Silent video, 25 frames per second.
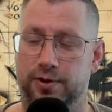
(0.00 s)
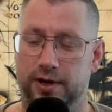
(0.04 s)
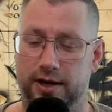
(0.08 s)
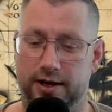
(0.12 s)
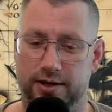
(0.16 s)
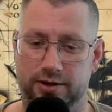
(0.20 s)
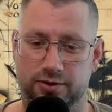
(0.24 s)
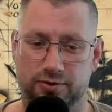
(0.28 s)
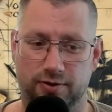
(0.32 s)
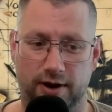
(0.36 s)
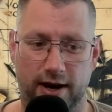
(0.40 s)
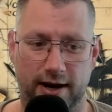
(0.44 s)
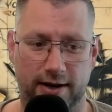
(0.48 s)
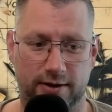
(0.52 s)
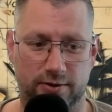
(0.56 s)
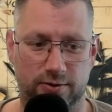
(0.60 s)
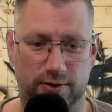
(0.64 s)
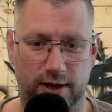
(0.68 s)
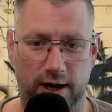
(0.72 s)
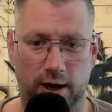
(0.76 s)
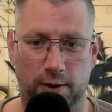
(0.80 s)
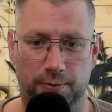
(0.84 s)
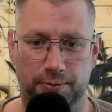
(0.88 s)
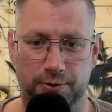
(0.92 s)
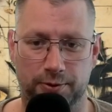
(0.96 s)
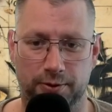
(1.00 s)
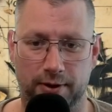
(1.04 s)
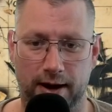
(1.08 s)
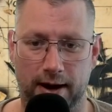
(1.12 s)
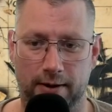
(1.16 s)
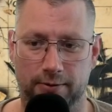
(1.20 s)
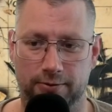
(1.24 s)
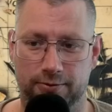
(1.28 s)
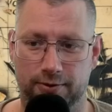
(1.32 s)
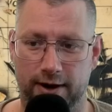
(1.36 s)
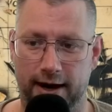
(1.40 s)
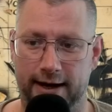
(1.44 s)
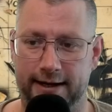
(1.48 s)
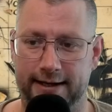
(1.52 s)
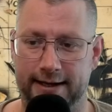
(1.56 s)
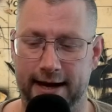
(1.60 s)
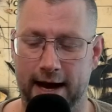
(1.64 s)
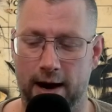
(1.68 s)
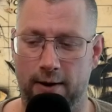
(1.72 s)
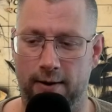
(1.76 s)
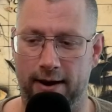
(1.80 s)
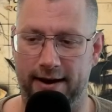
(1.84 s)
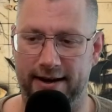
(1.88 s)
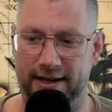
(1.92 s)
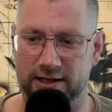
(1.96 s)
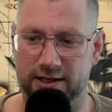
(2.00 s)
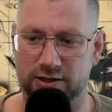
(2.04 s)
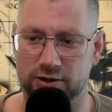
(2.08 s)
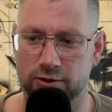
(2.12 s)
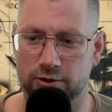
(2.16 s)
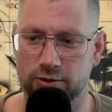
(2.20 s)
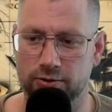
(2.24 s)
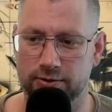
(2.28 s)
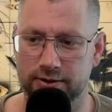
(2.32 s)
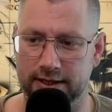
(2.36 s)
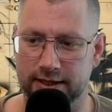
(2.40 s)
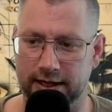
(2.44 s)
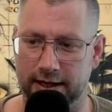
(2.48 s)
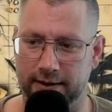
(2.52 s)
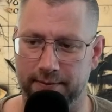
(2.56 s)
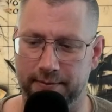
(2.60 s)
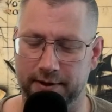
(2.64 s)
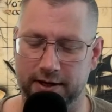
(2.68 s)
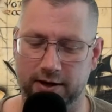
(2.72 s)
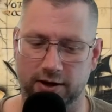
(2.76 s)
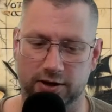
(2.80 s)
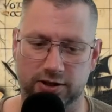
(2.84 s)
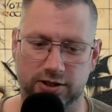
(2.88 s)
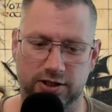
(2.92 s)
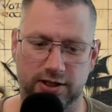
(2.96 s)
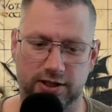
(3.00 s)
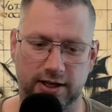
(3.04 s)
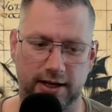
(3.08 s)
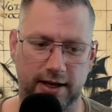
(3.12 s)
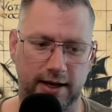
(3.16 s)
trying to help you out right now, and that's a good thing, because